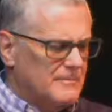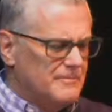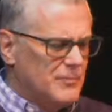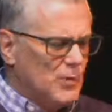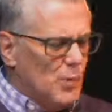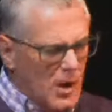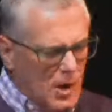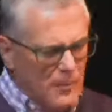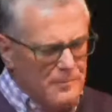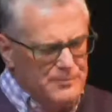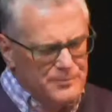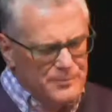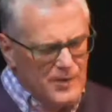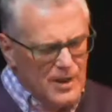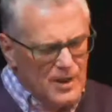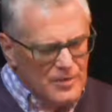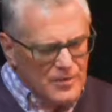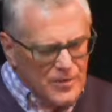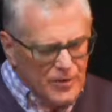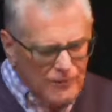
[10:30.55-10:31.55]
Well,
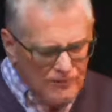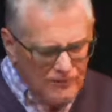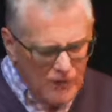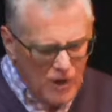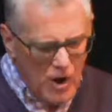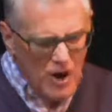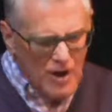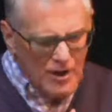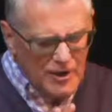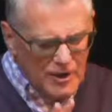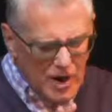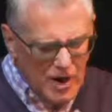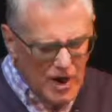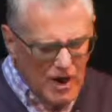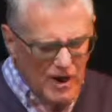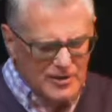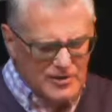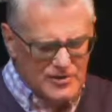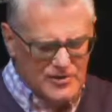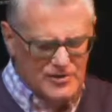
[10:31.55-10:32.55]
the fallen
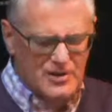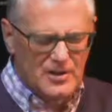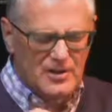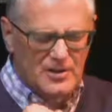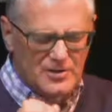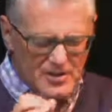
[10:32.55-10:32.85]
heart's